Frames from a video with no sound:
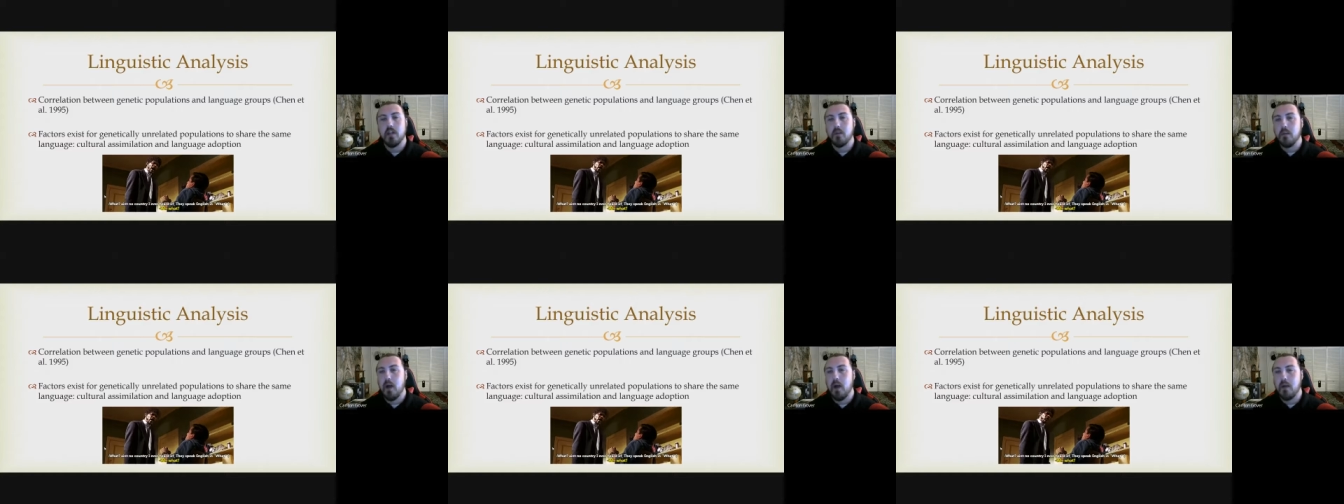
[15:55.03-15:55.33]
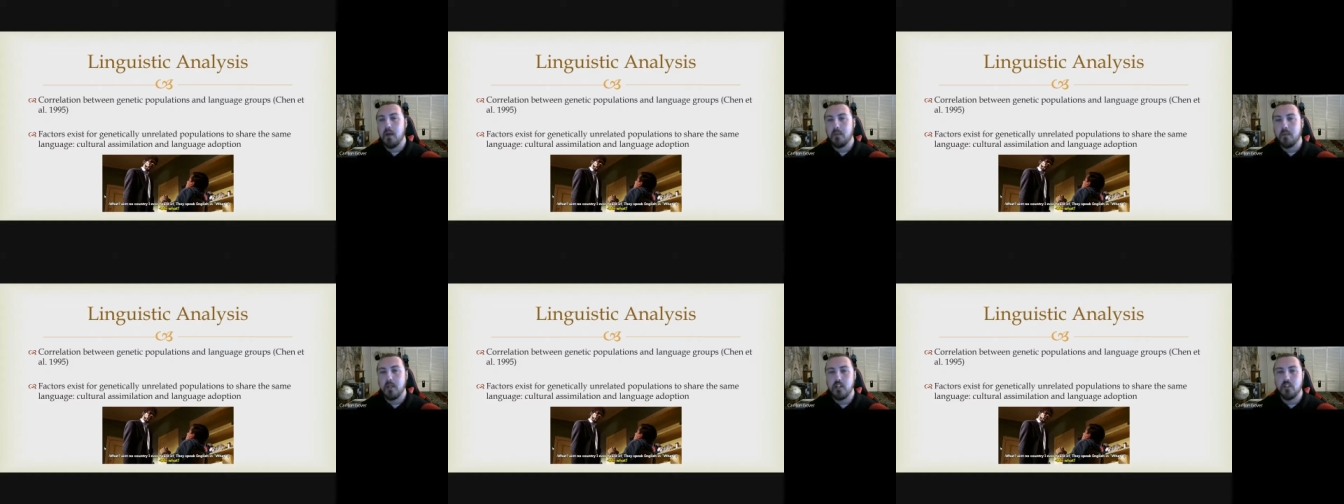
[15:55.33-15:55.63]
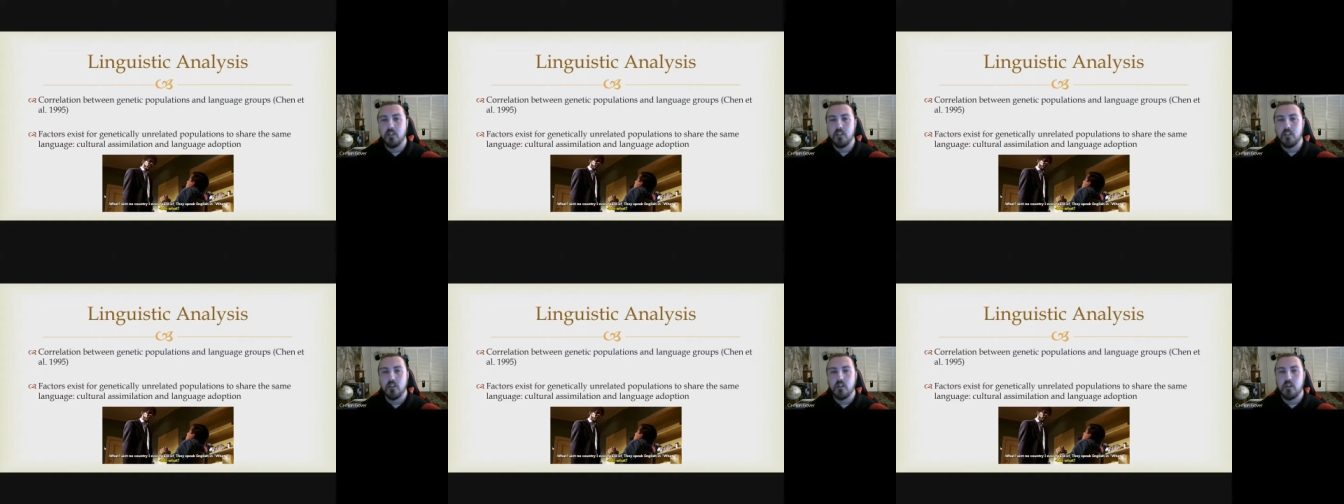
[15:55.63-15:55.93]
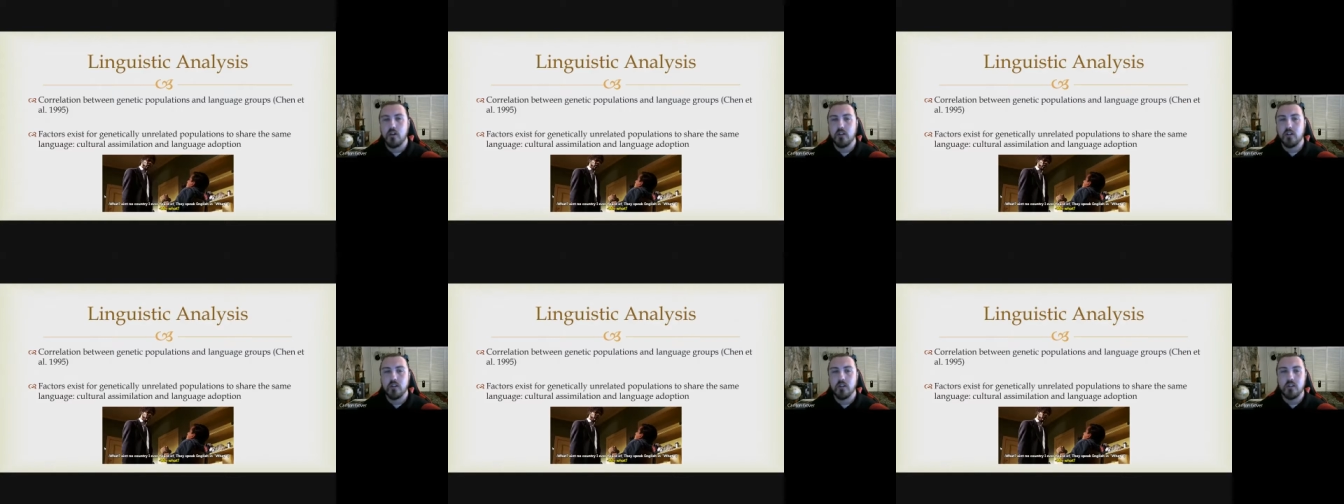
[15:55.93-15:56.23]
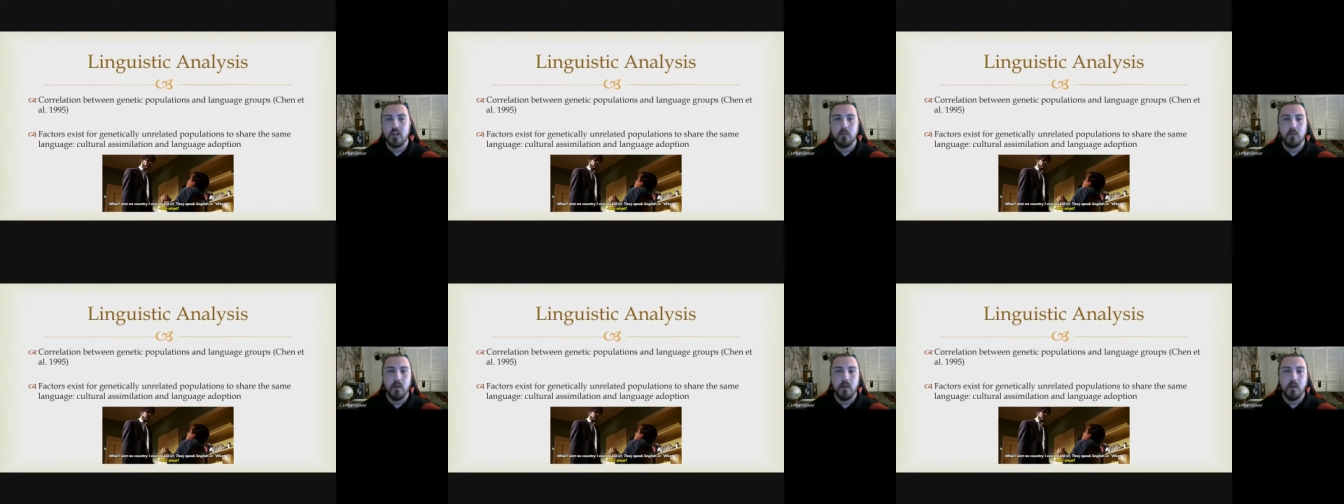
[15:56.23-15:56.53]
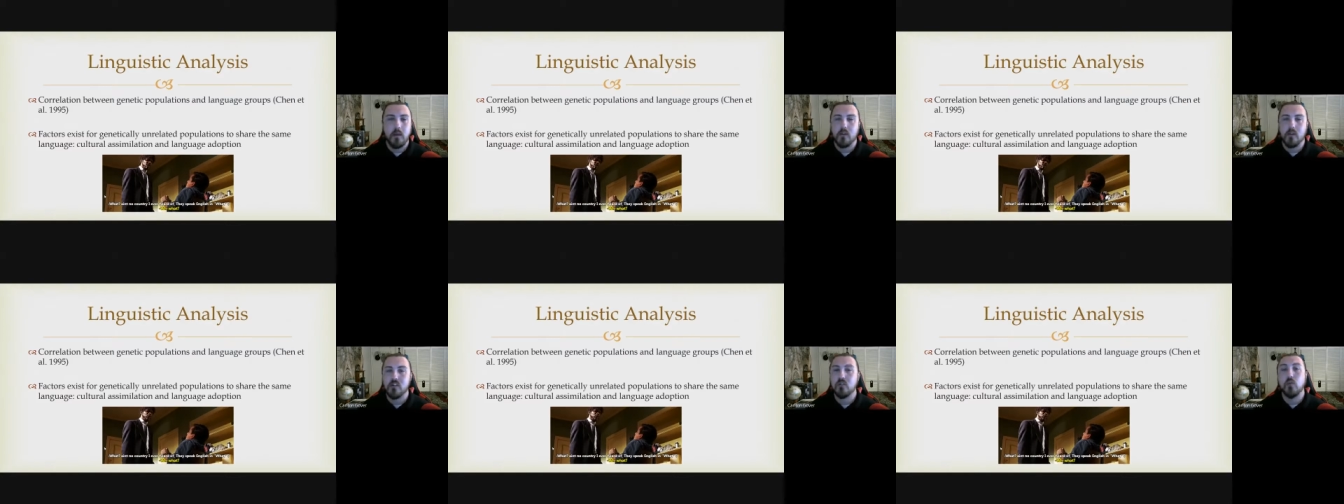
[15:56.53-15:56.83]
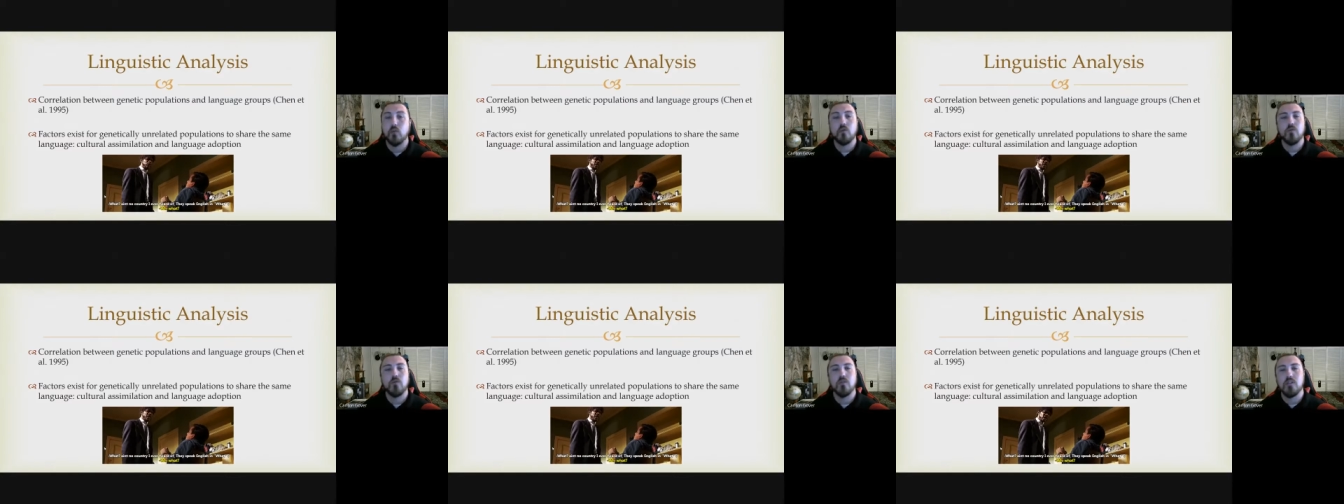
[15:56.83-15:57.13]
populations sharing the same language,
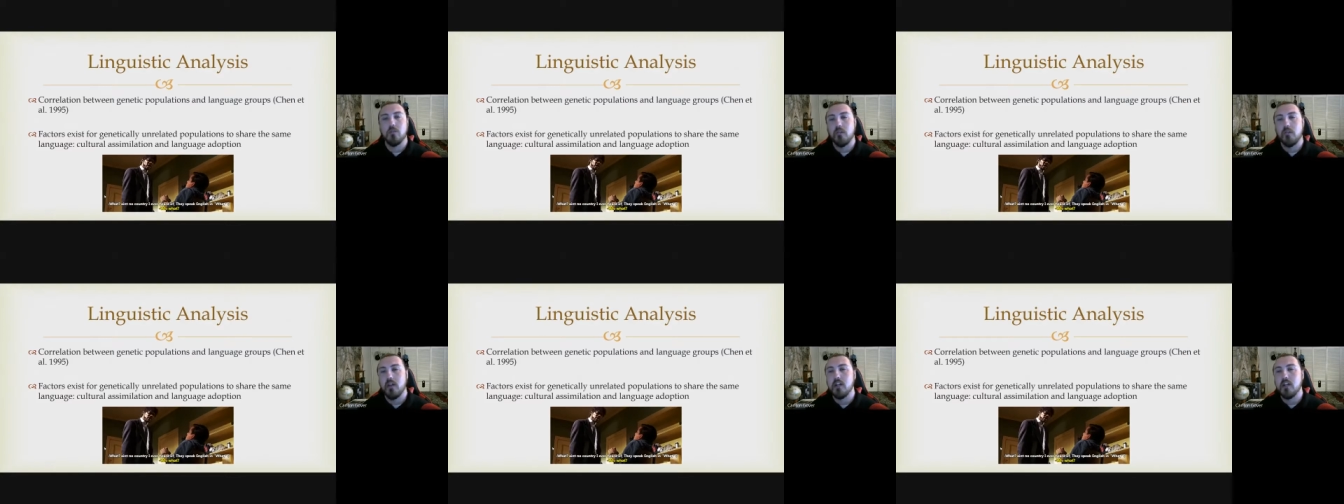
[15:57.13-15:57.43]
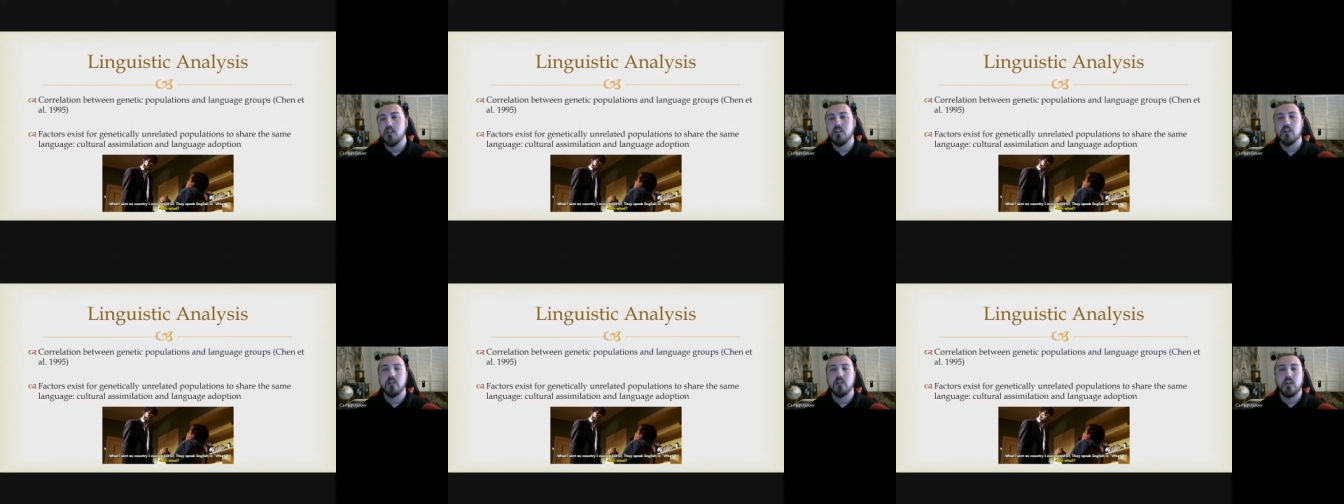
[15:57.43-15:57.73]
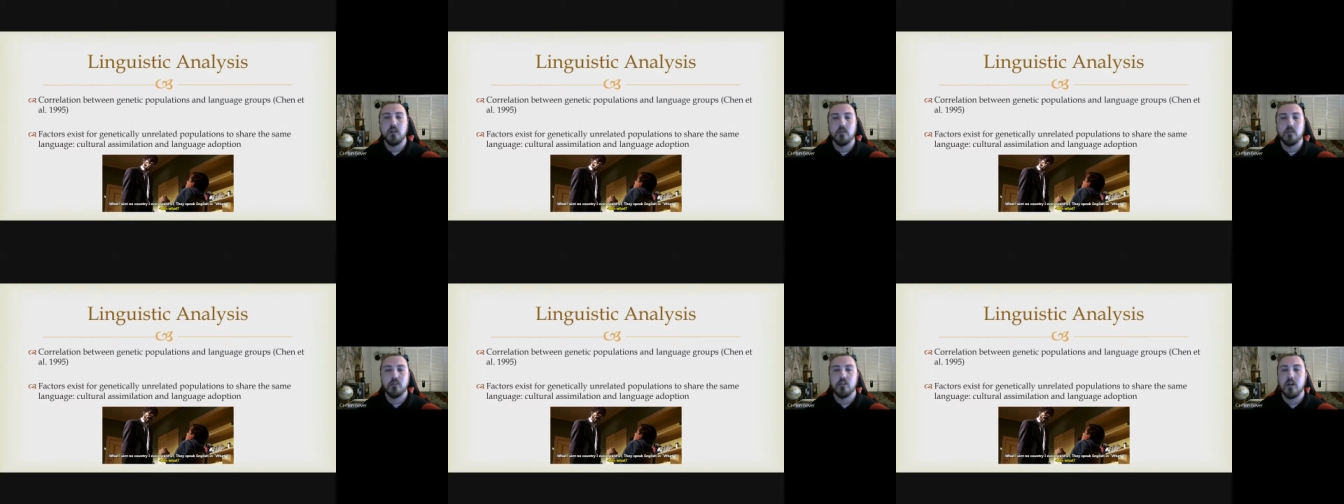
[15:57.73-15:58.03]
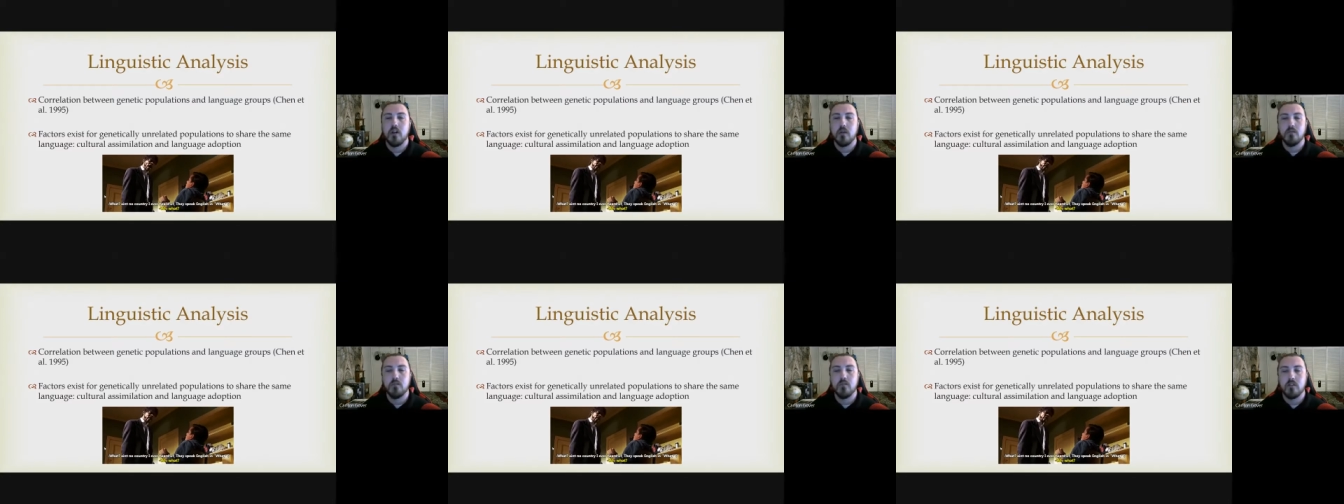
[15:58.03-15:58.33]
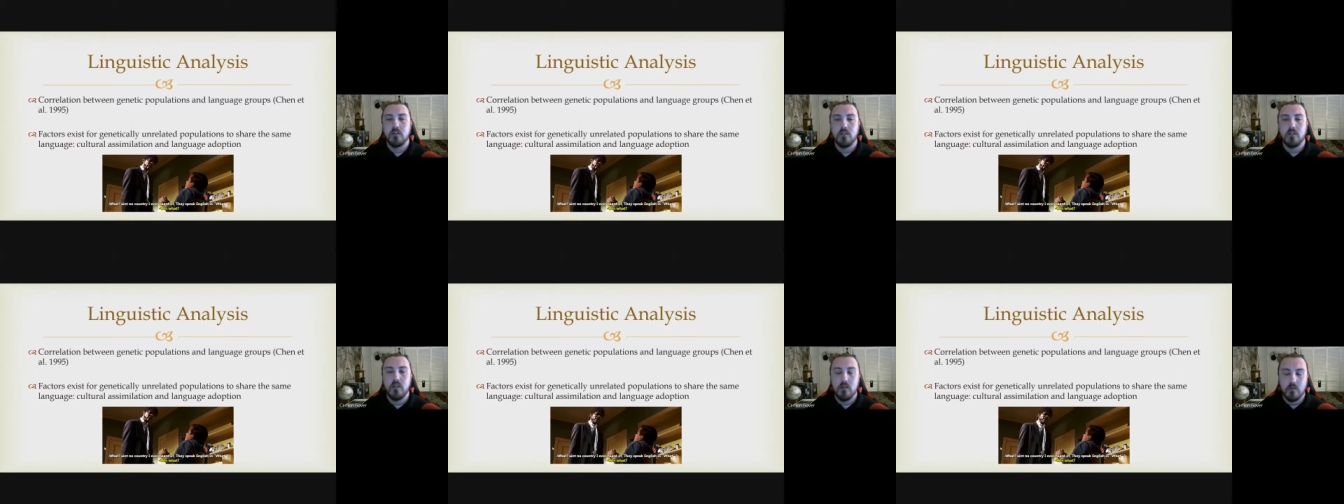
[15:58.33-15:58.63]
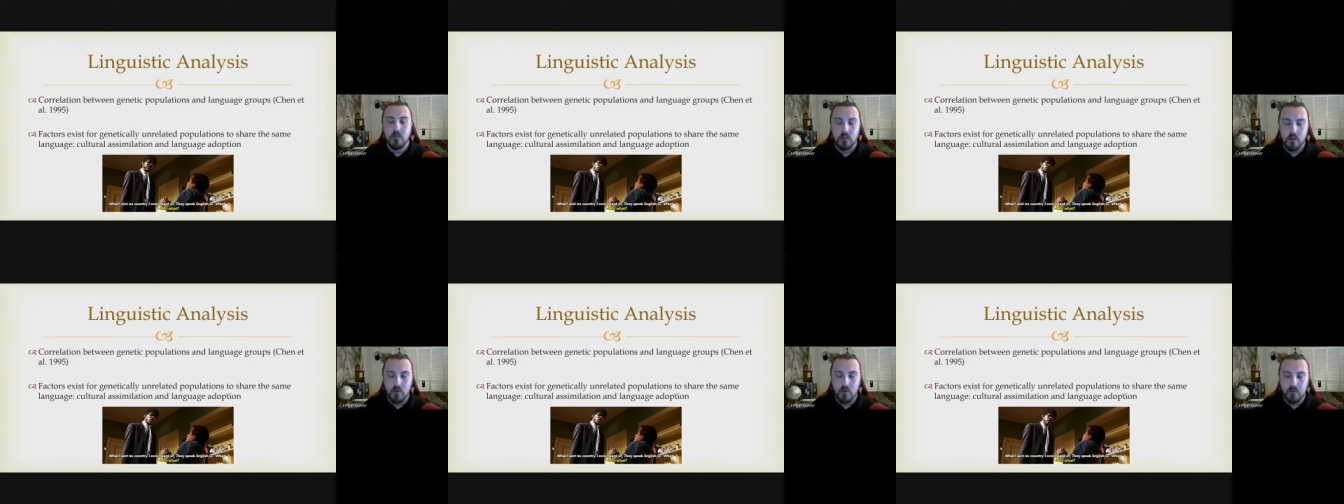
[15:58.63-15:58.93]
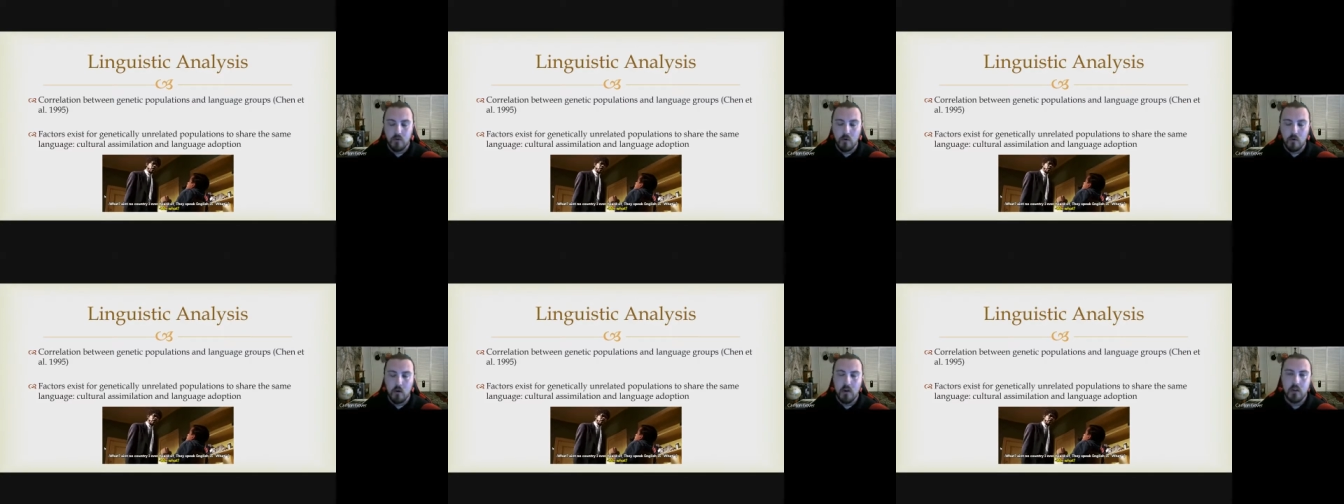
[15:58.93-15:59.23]
cultural assimilation, language adoption, and so
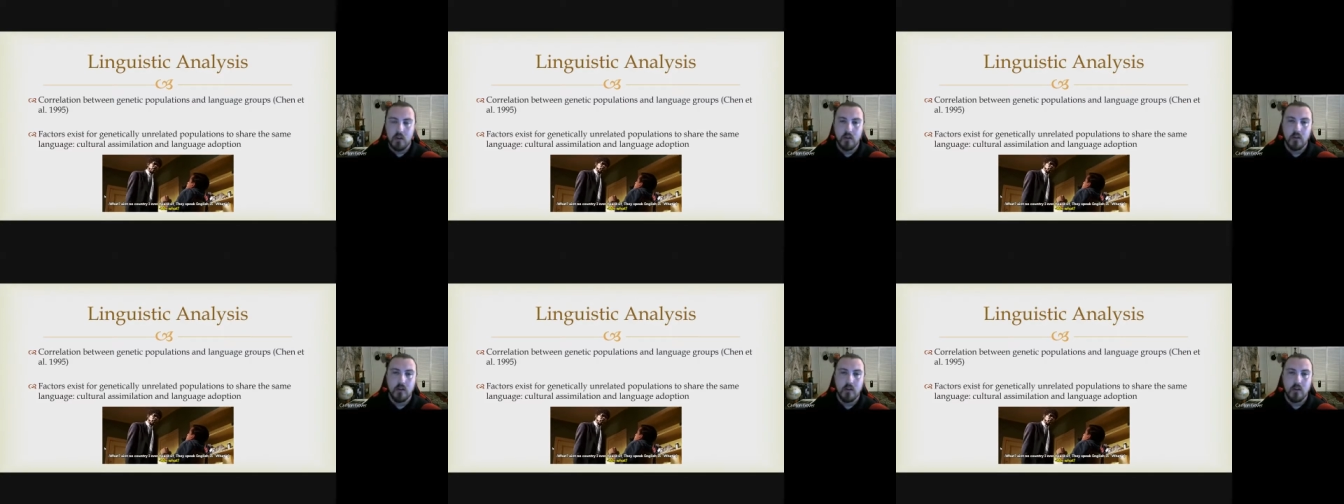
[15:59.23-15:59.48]
forth.